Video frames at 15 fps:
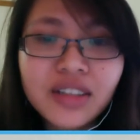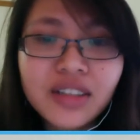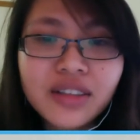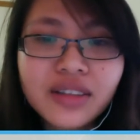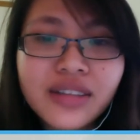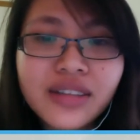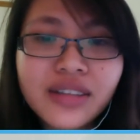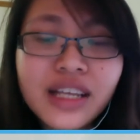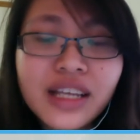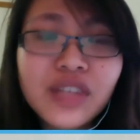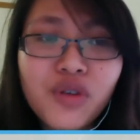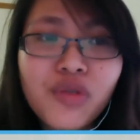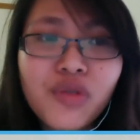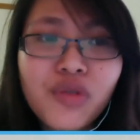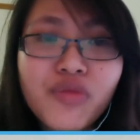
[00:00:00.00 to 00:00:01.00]
That's
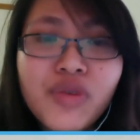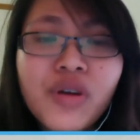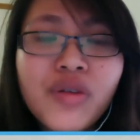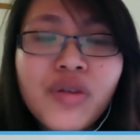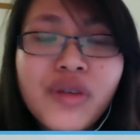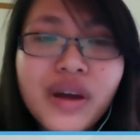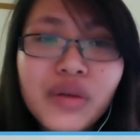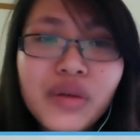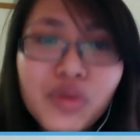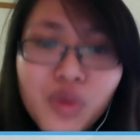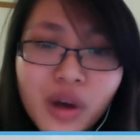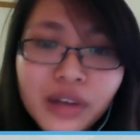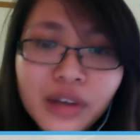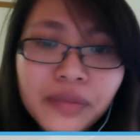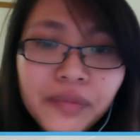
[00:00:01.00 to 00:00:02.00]
for round 1.
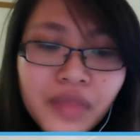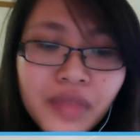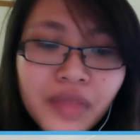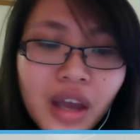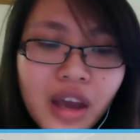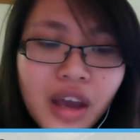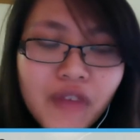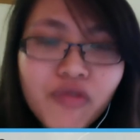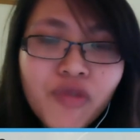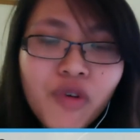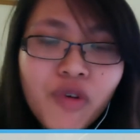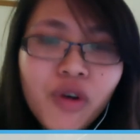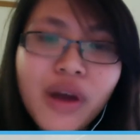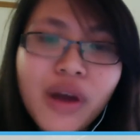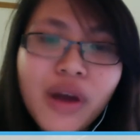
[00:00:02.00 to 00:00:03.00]
For
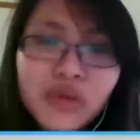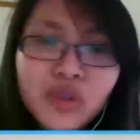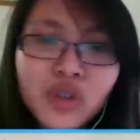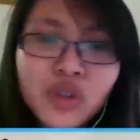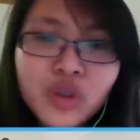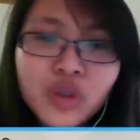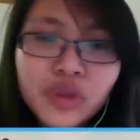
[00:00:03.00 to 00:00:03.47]
round 2,